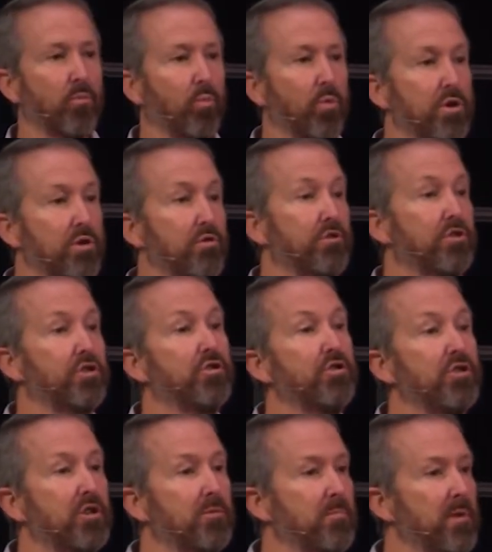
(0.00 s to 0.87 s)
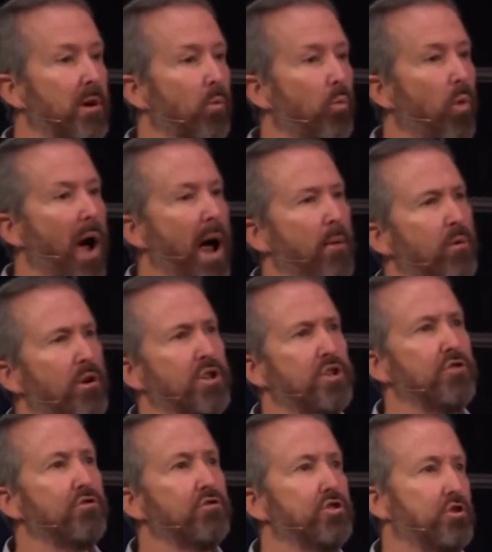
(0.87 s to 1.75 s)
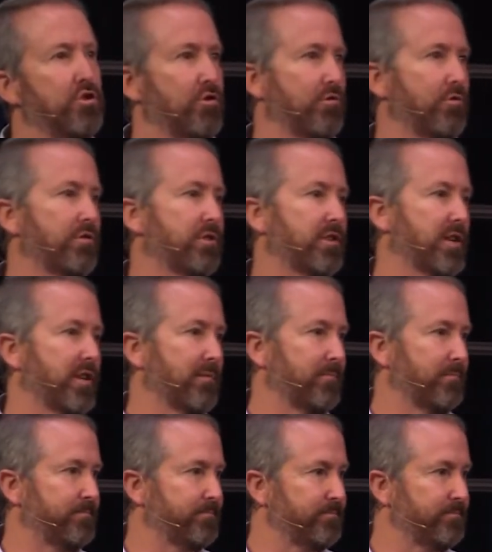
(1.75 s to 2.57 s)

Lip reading: will you choose me? Why would you choose him?